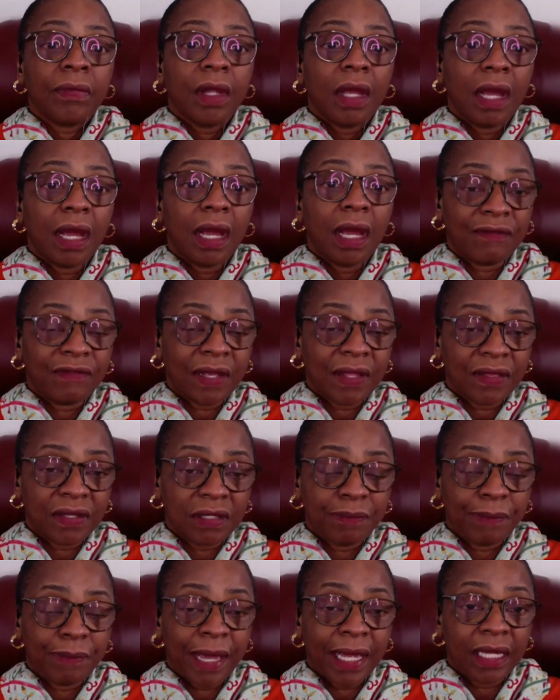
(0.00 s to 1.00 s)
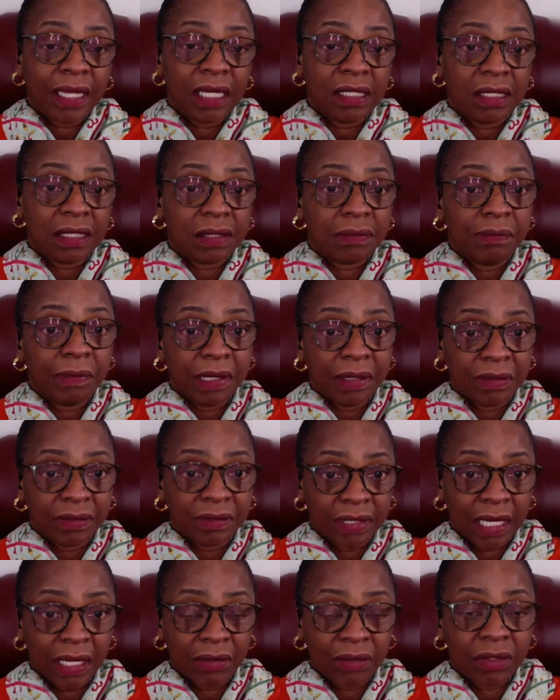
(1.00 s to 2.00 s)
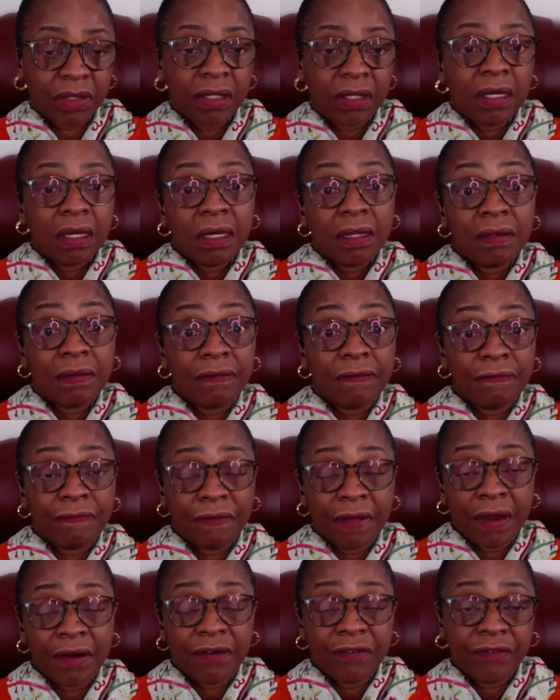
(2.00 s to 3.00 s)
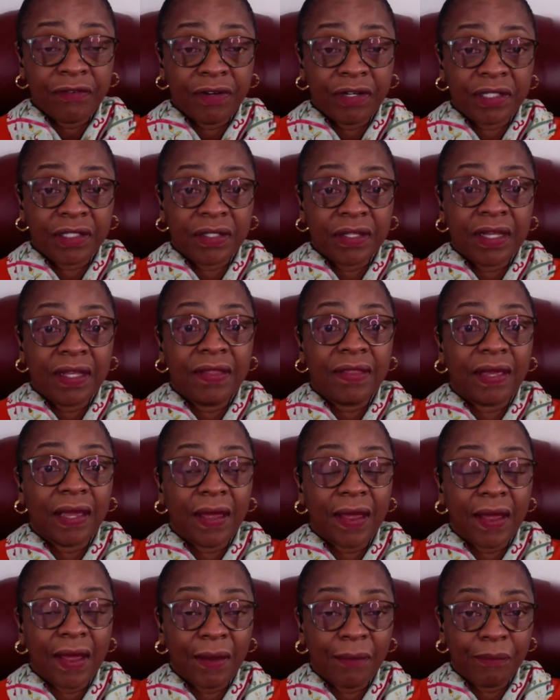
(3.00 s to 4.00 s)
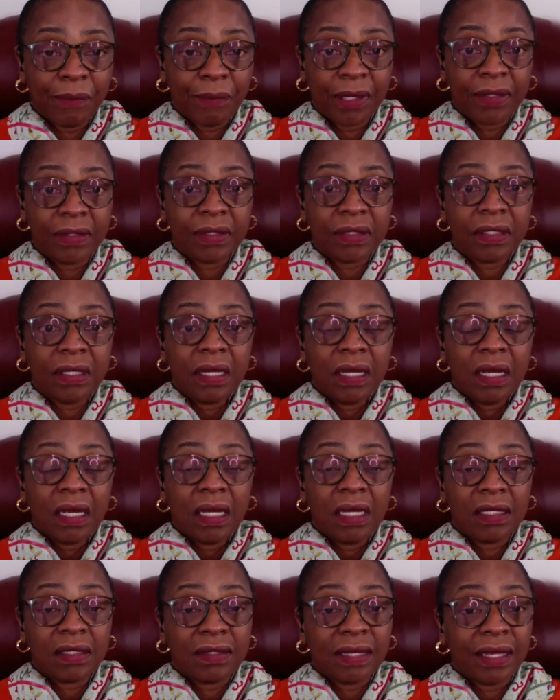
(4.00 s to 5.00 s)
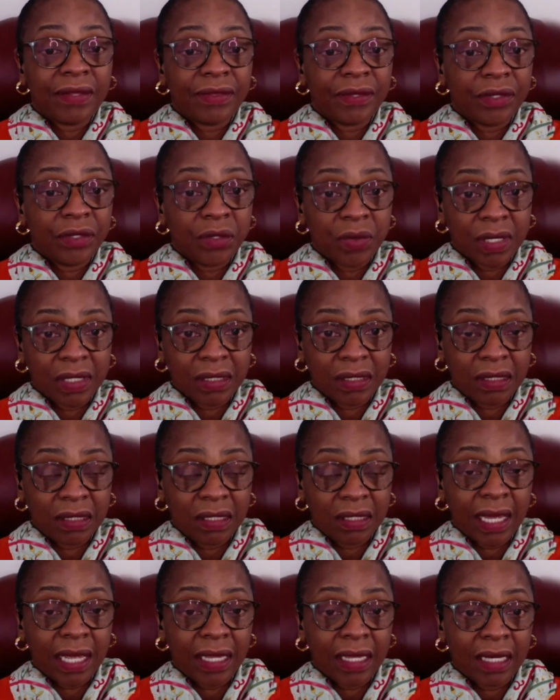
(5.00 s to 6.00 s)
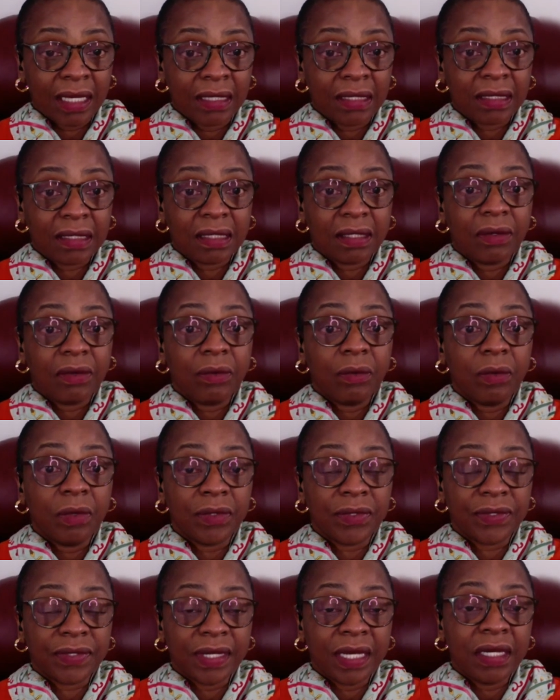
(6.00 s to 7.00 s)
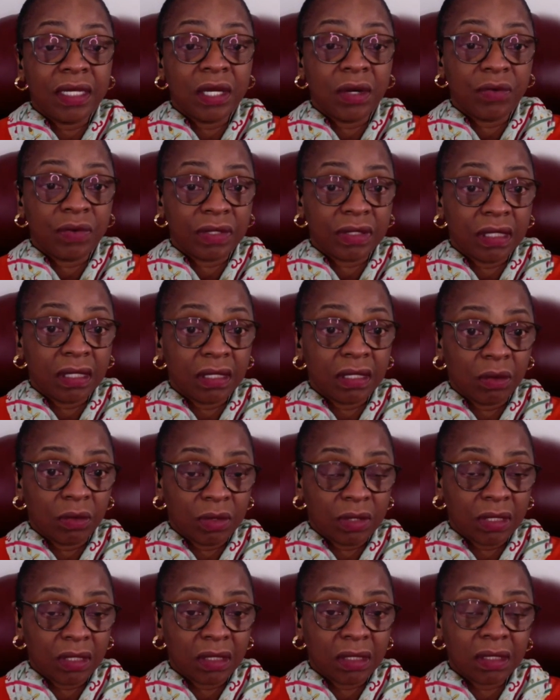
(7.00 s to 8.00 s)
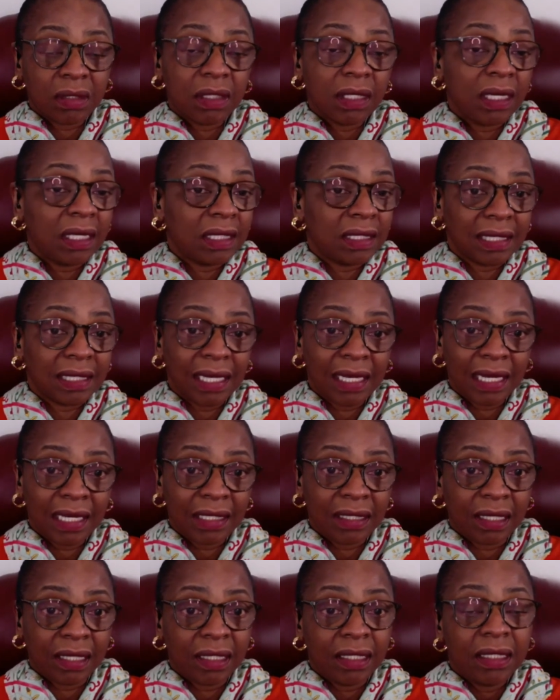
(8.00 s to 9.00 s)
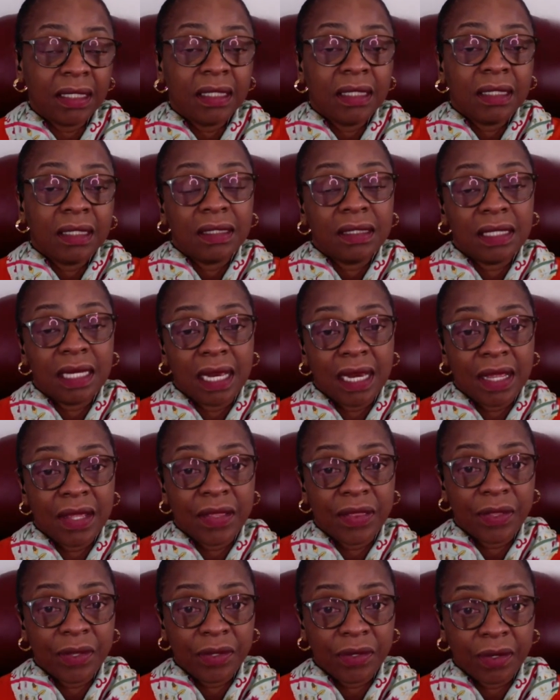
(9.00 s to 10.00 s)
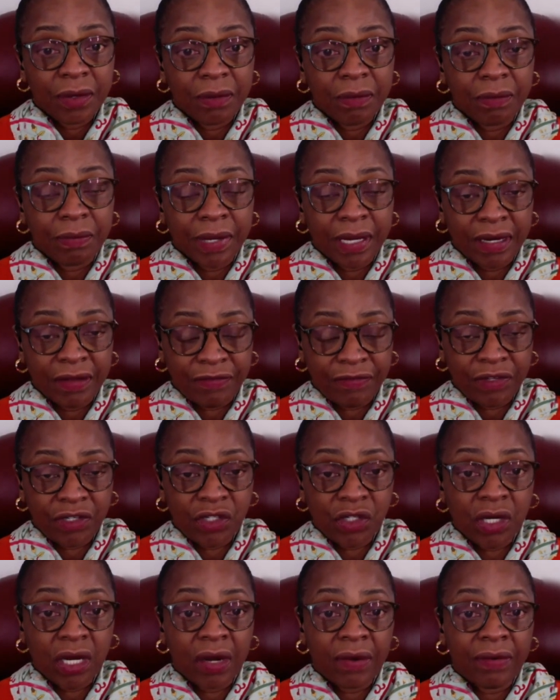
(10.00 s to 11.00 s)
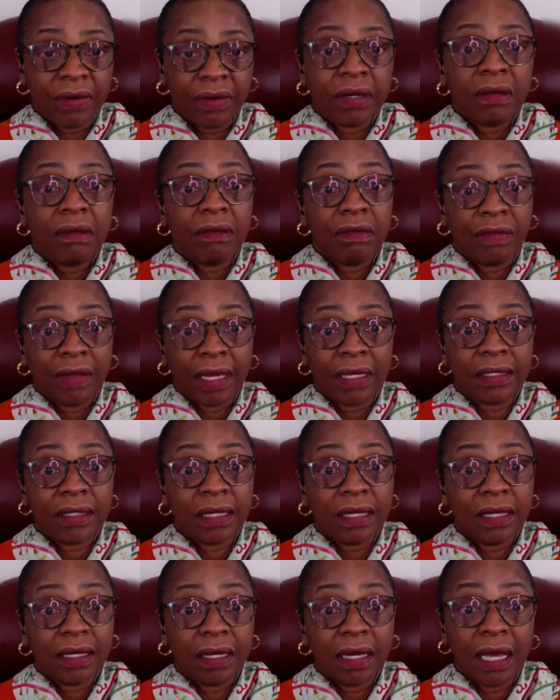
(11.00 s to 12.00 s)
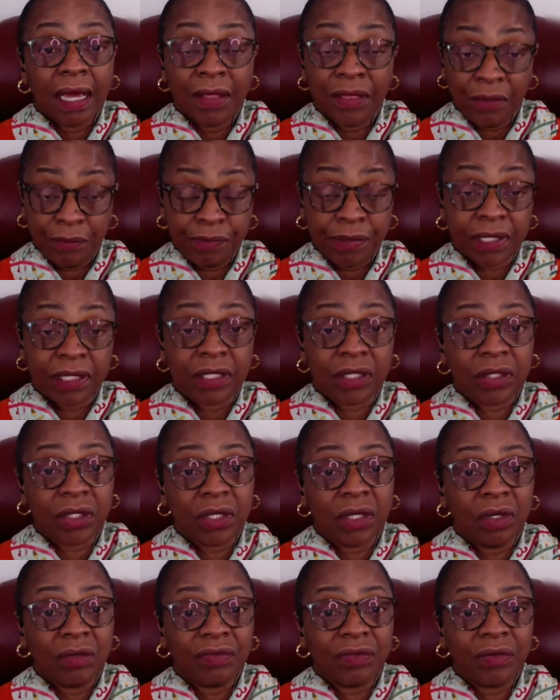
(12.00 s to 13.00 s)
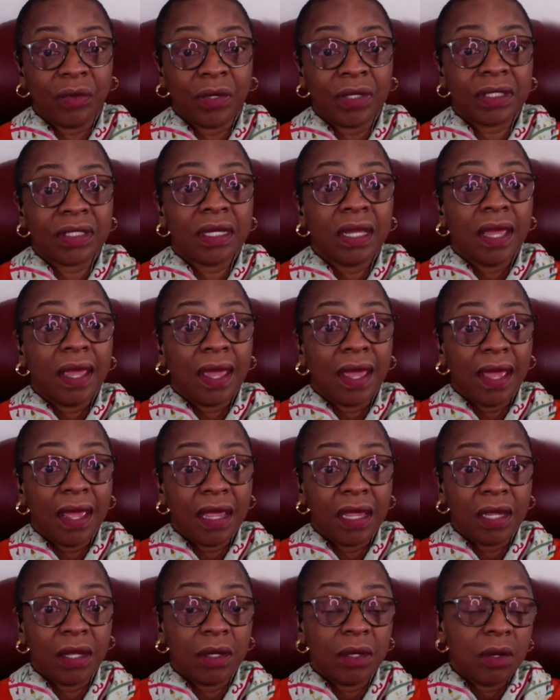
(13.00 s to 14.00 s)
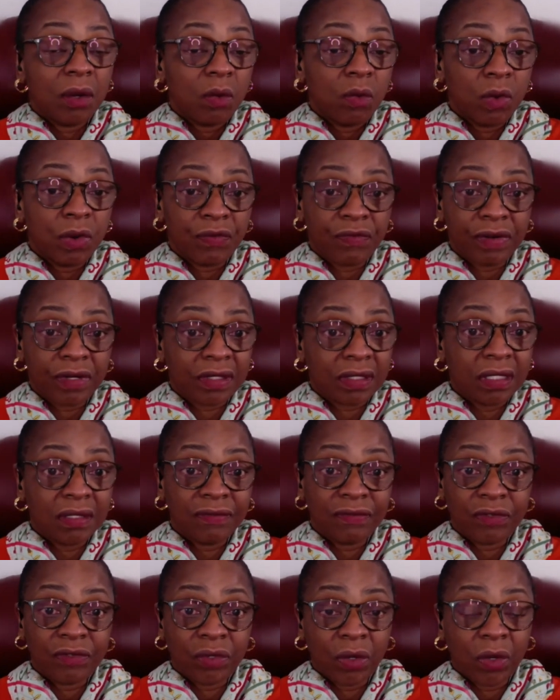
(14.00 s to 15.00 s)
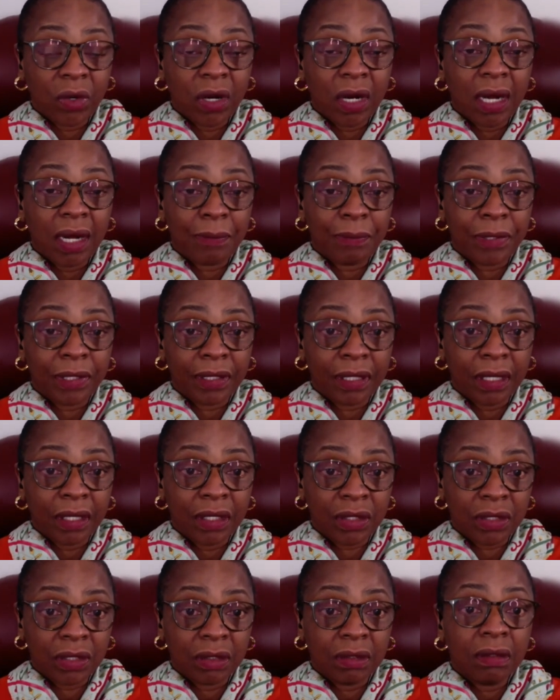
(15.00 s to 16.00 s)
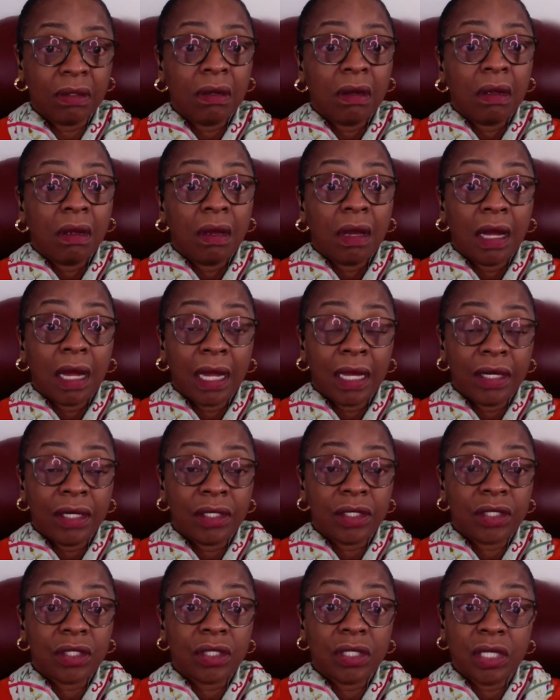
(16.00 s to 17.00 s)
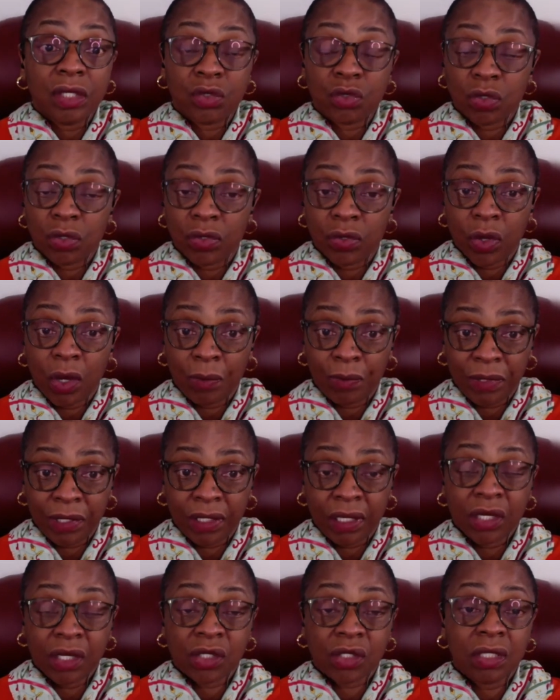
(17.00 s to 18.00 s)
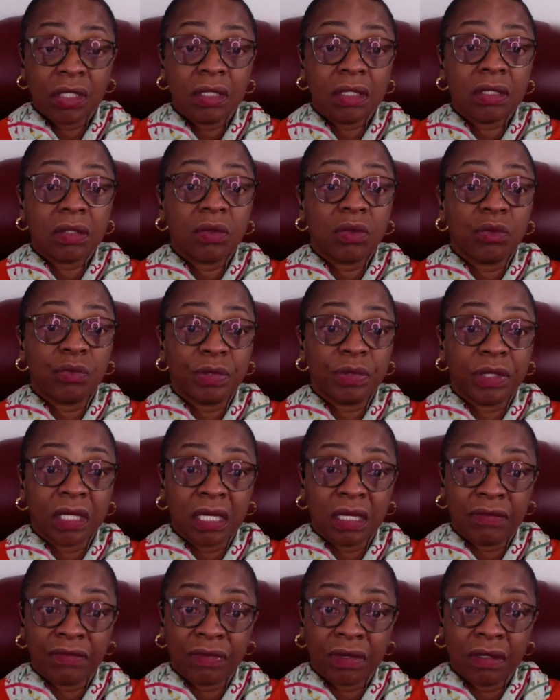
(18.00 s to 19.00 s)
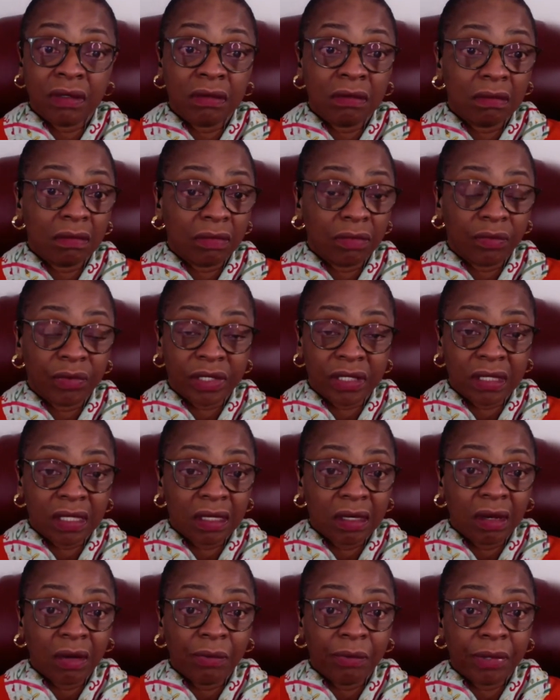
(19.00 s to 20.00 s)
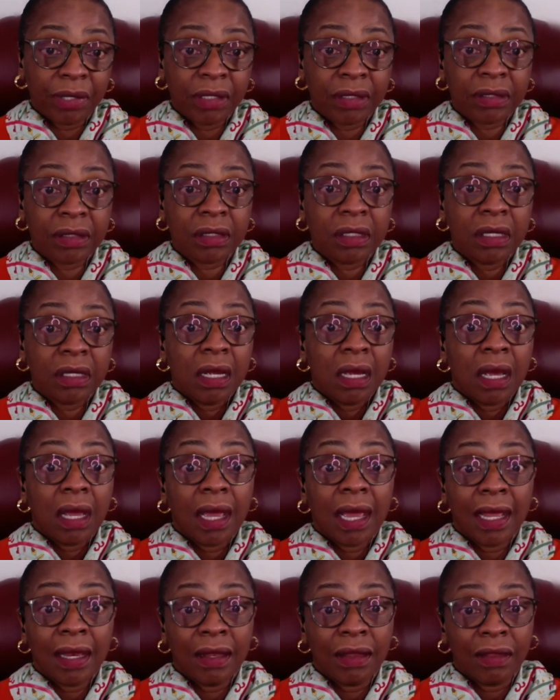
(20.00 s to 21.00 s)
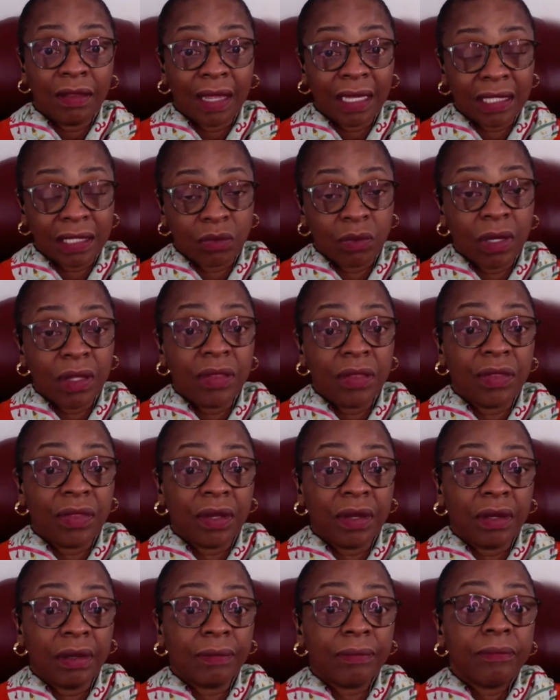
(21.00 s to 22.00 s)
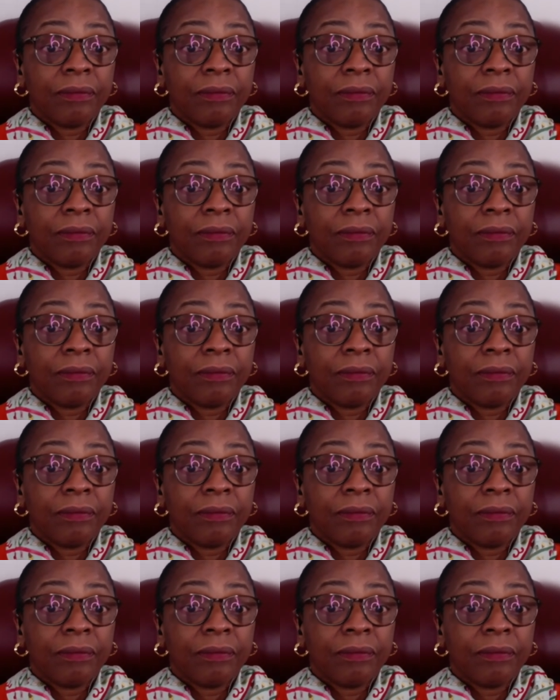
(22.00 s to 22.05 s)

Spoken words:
After this package is mailed out, the very first thing that happens is that the USCIS will send a receipt notice. It's a letter telling the beneficiary that, and the petition, of course, hey, we've received your application, and the applications will be given receipt numbers, and that's when the